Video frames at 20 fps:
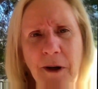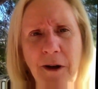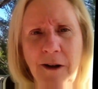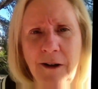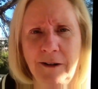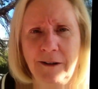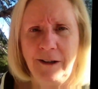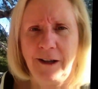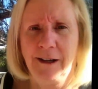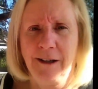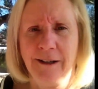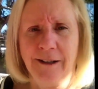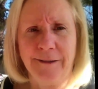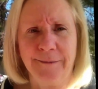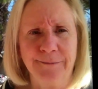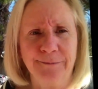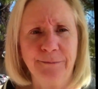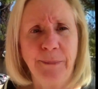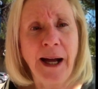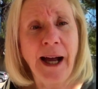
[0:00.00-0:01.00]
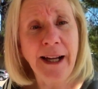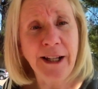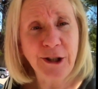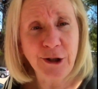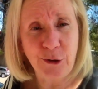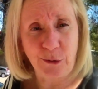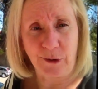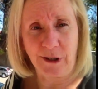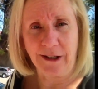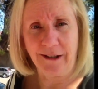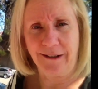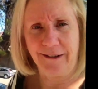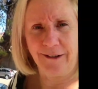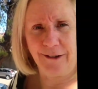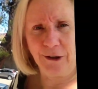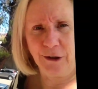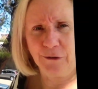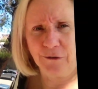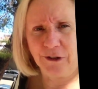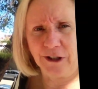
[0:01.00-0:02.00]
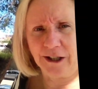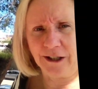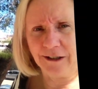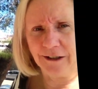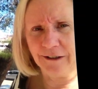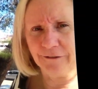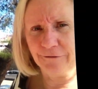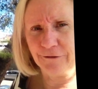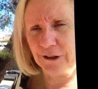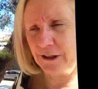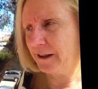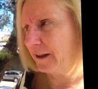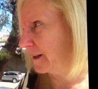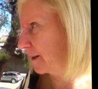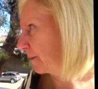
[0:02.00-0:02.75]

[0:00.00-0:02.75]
uh, pine trees over here in front